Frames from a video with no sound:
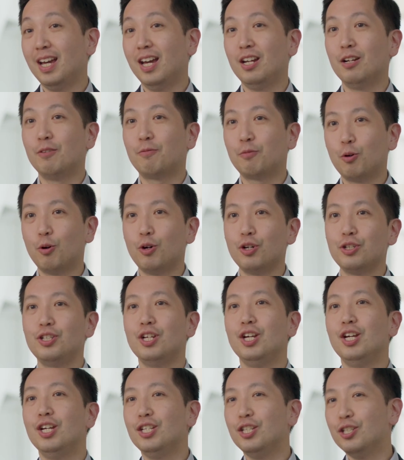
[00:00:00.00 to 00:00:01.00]
and of
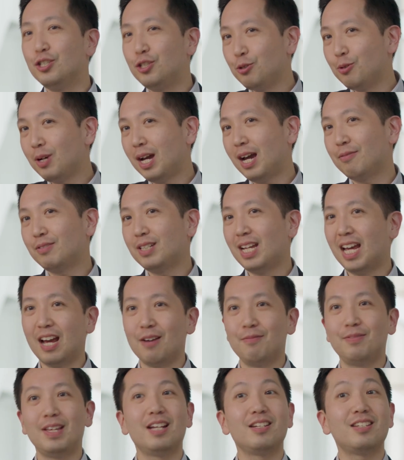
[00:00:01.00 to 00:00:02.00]
course, you do have to
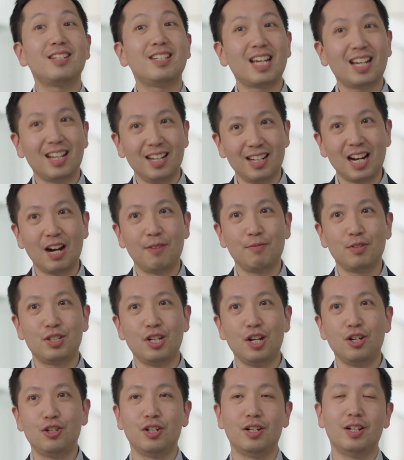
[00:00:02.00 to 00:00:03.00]
have that second
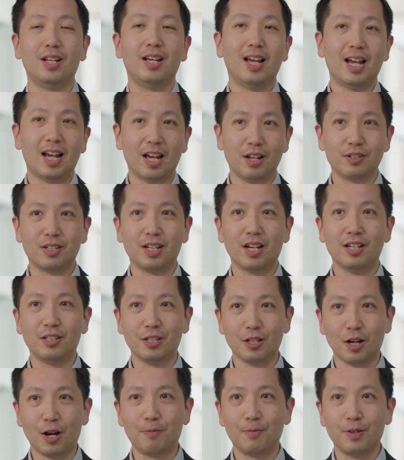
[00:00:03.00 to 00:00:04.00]
conversation outside
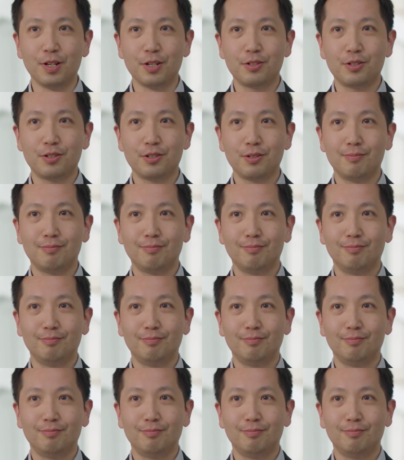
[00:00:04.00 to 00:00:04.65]
the office.